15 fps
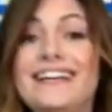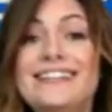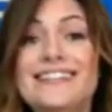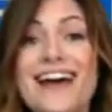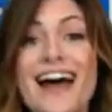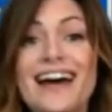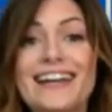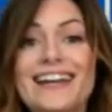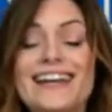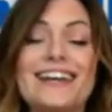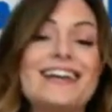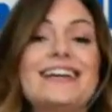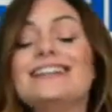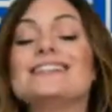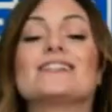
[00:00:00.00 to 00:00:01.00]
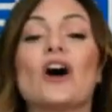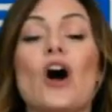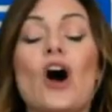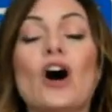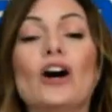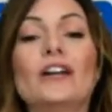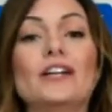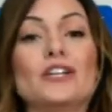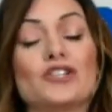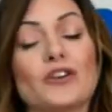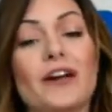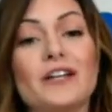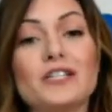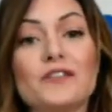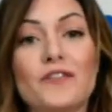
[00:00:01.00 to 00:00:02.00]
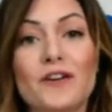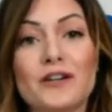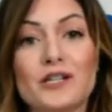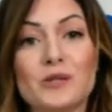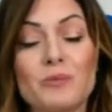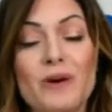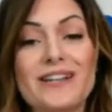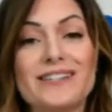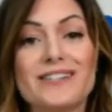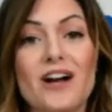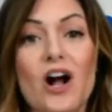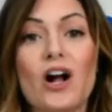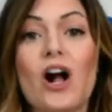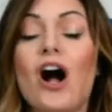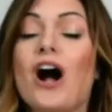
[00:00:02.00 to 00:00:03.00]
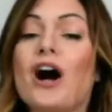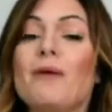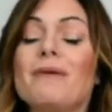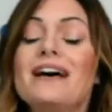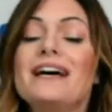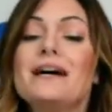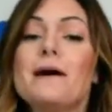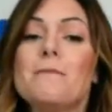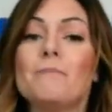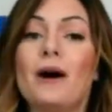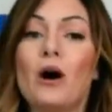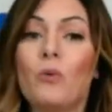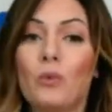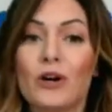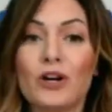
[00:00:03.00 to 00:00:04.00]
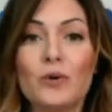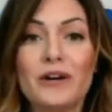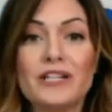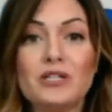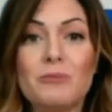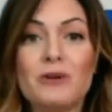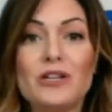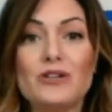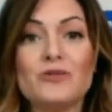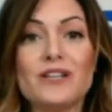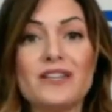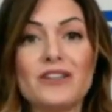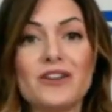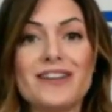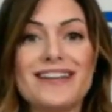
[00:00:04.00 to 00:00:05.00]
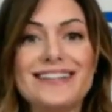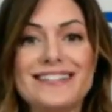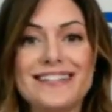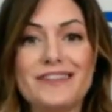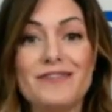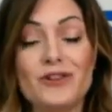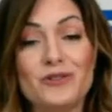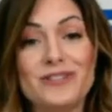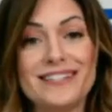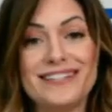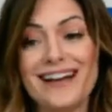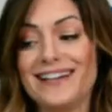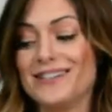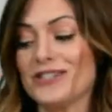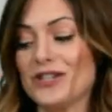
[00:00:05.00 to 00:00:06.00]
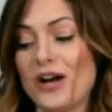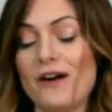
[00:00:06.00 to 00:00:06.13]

and that is on transfer express dot com. But we're going to be using their Easy View Design